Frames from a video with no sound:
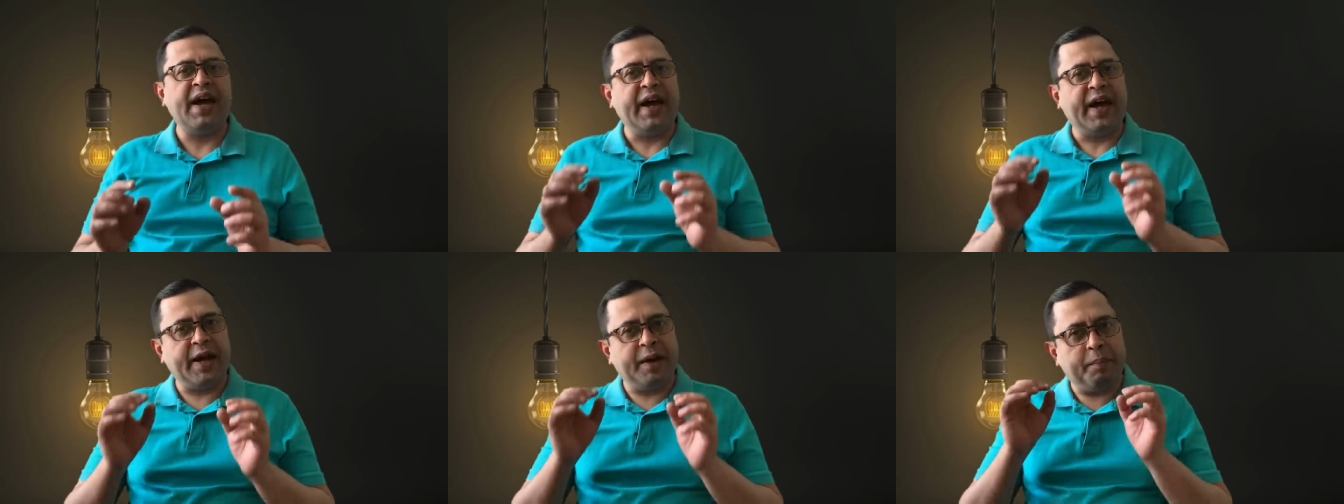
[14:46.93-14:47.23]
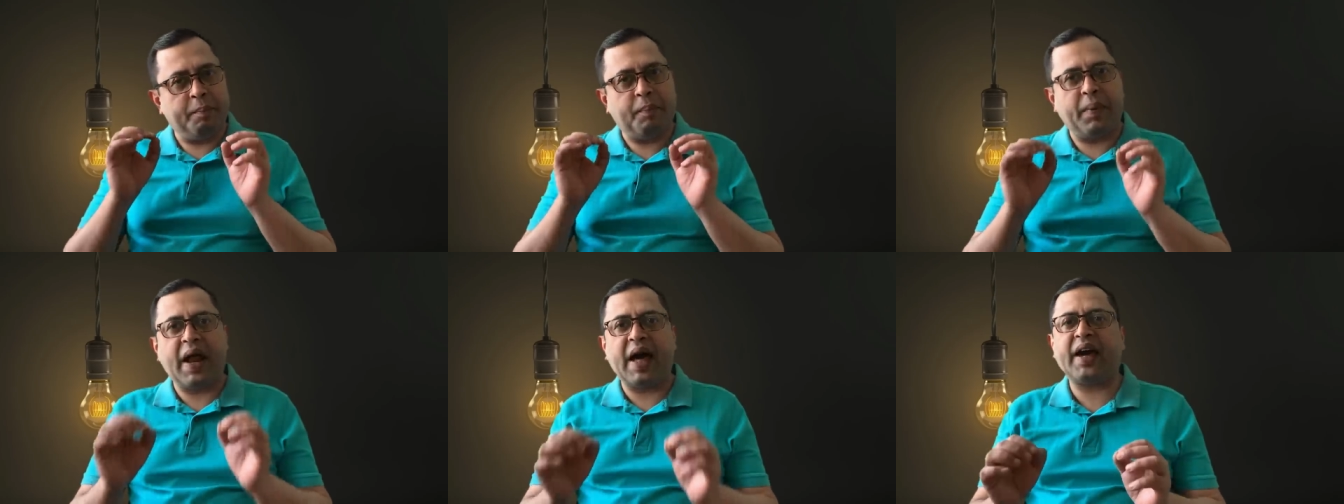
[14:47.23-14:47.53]

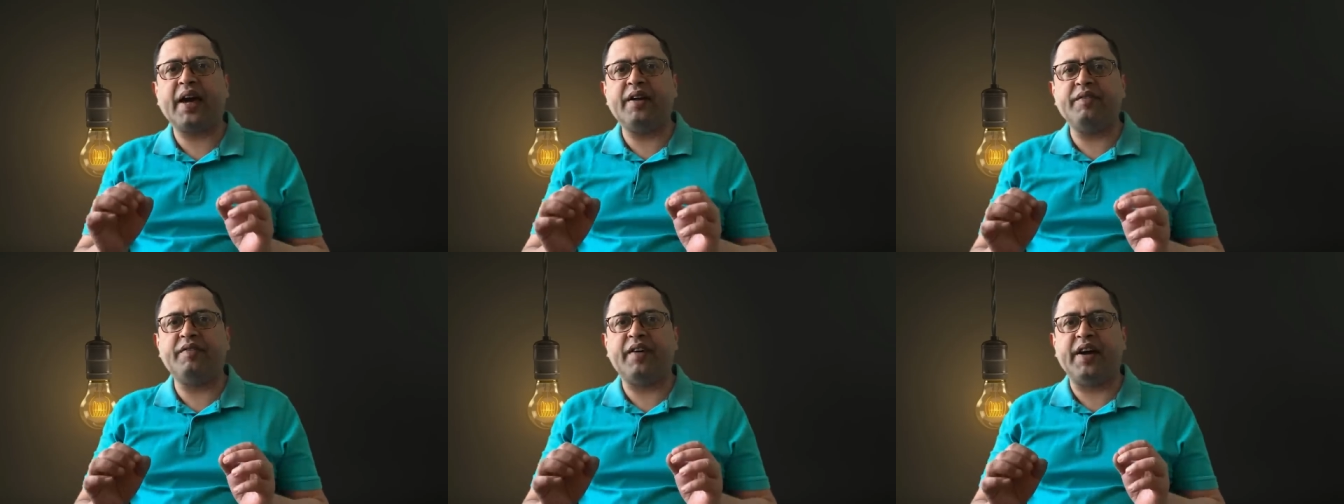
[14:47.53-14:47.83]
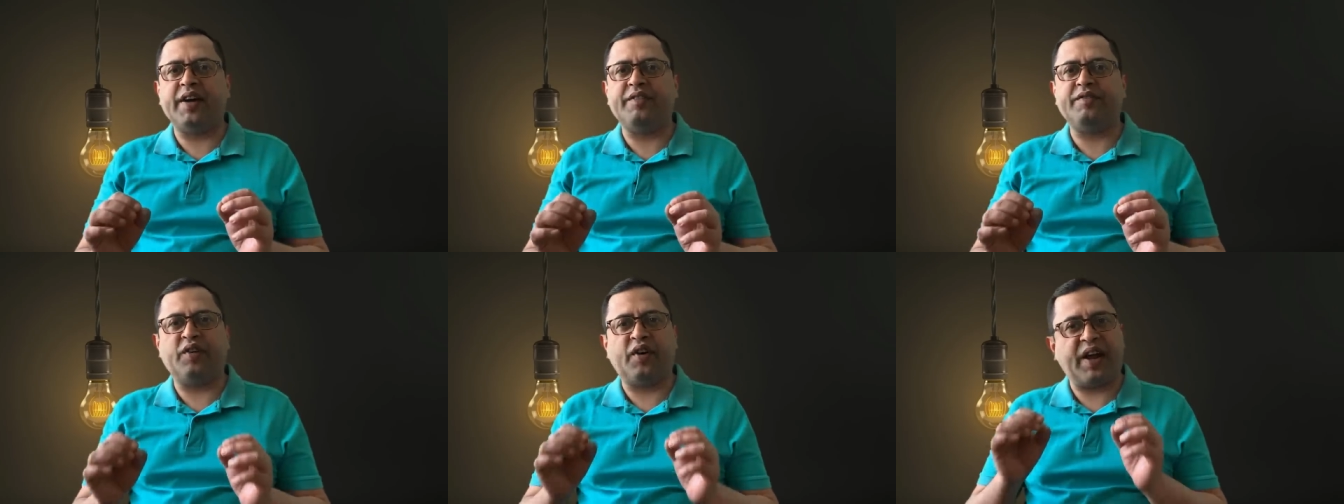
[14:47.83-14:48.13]
in black and
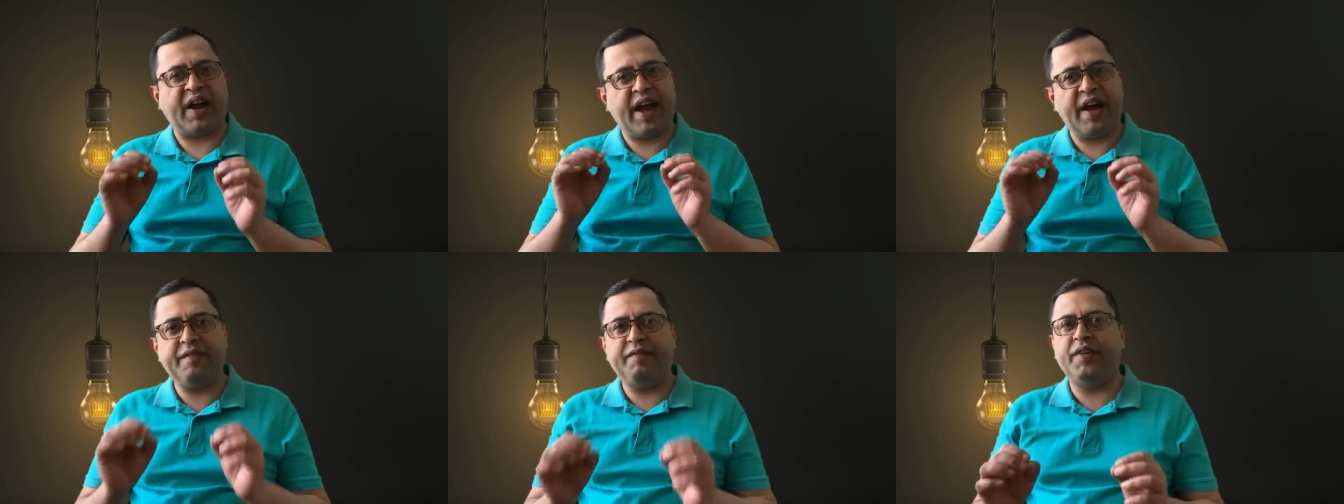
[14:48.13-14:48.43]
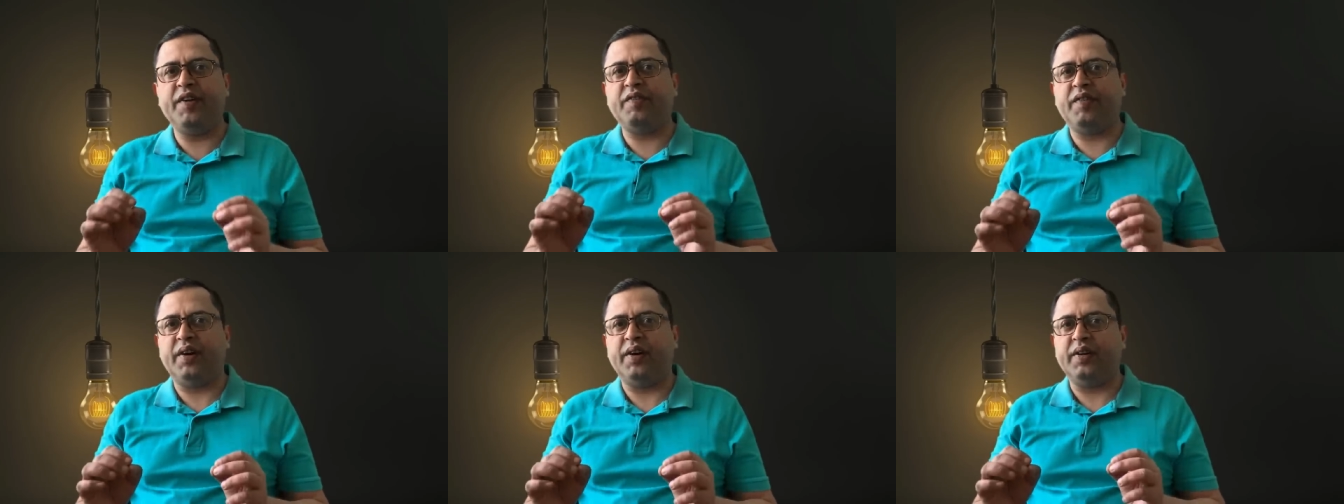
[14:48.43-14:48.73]
white for
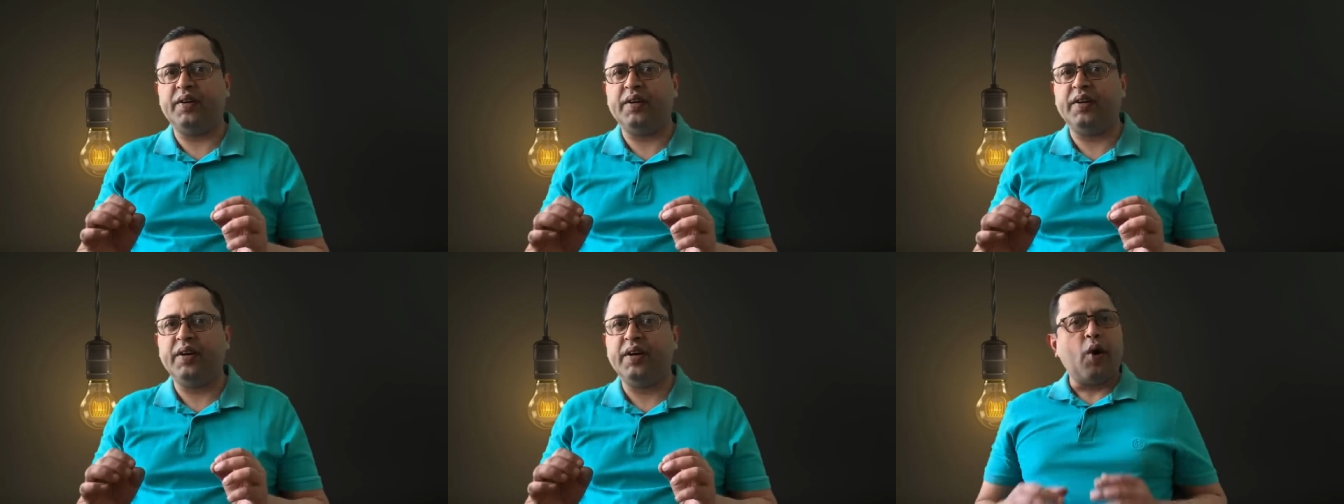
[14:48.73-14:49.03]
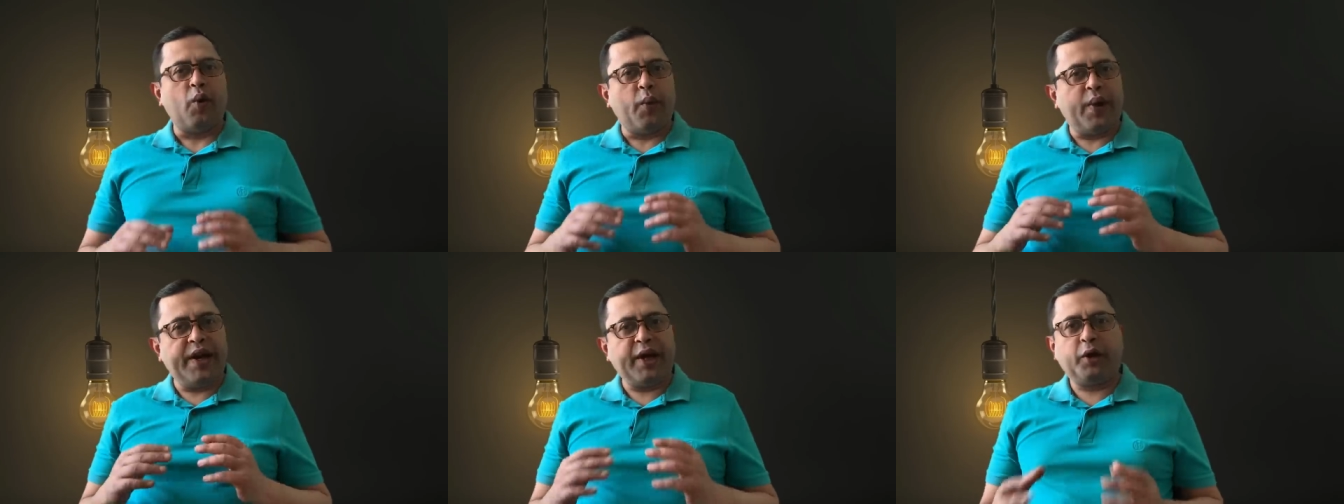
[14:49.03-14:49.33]
everyone.
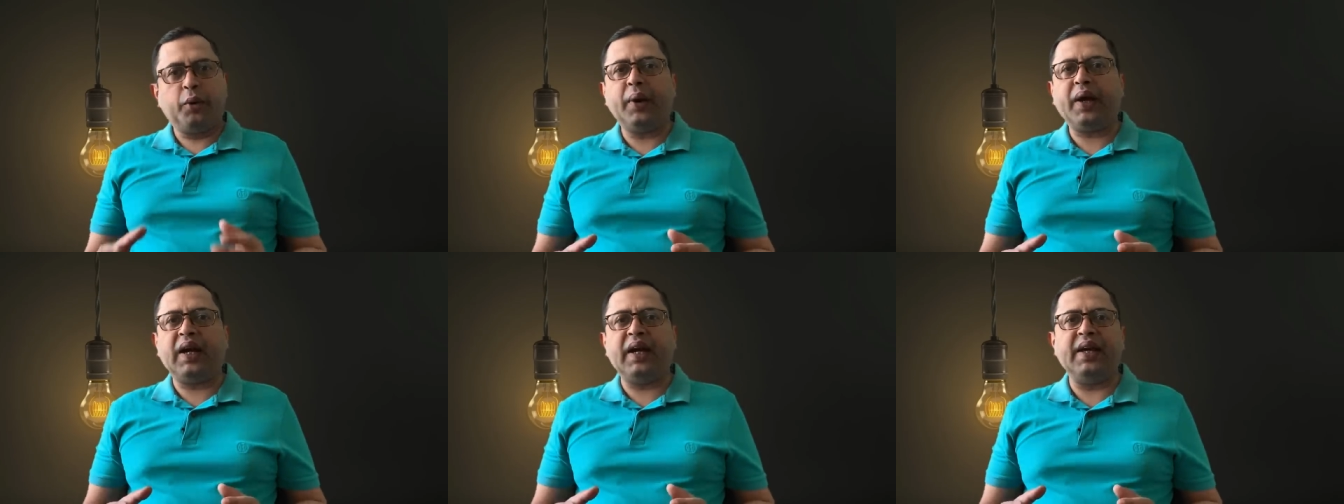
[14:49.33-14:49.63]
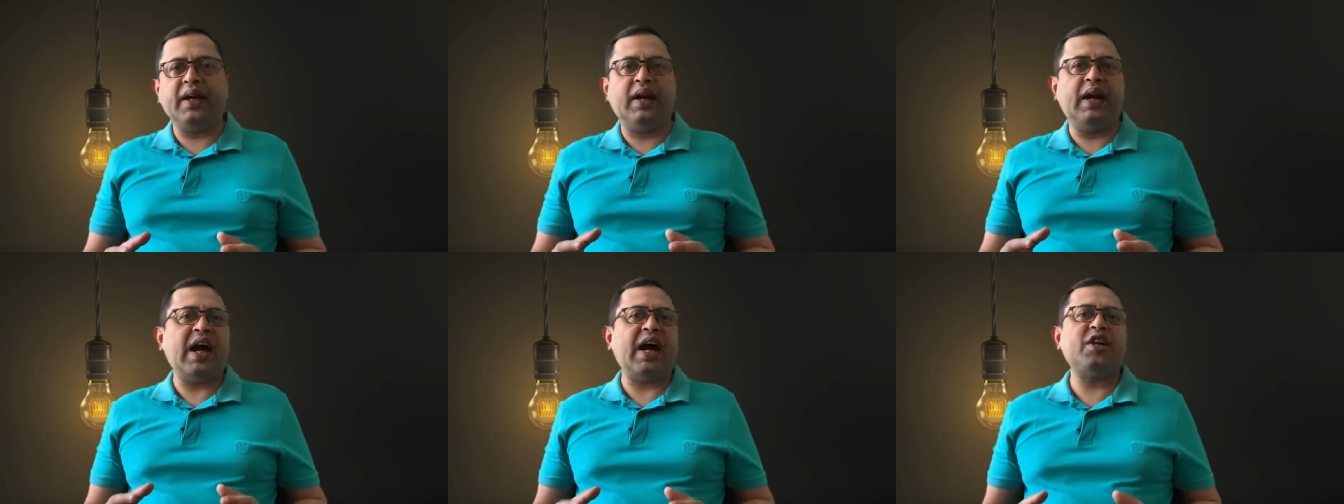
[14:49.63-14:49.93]
When I
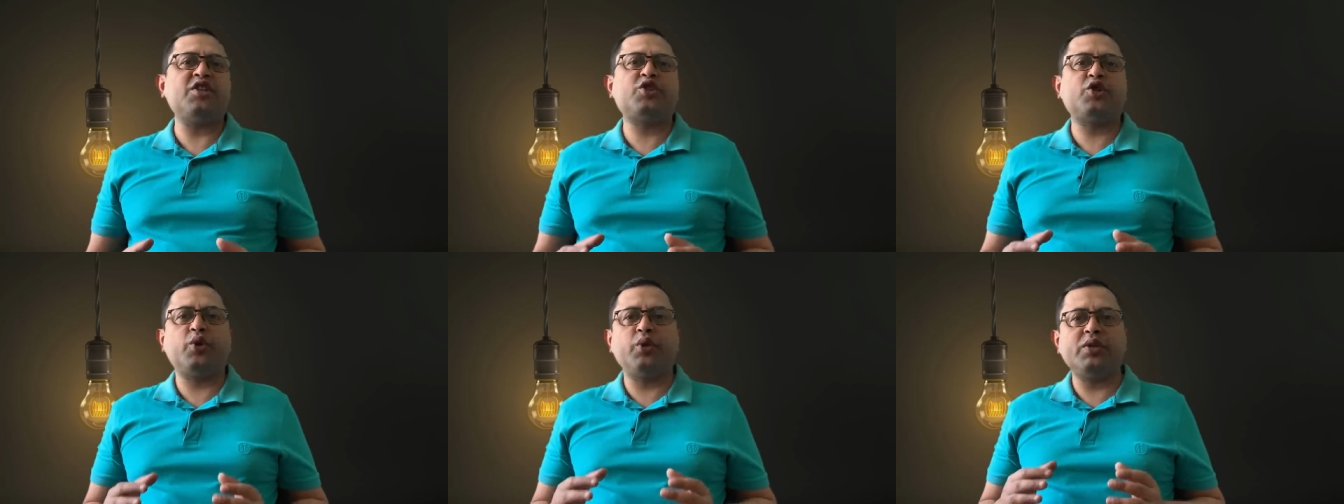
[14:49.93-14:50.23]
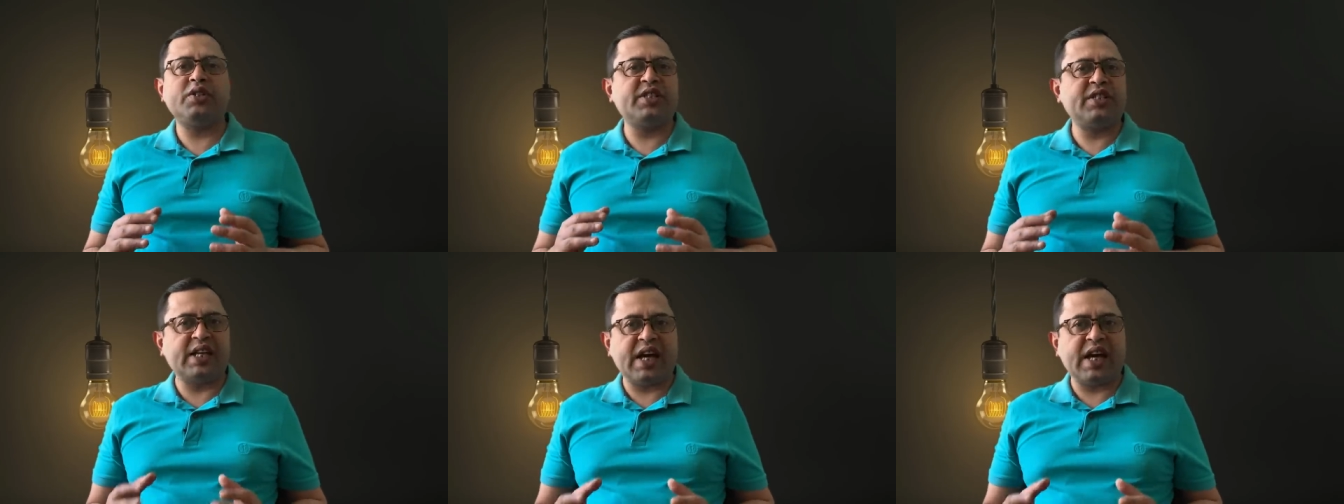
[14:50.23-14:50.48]
quickly glanced through his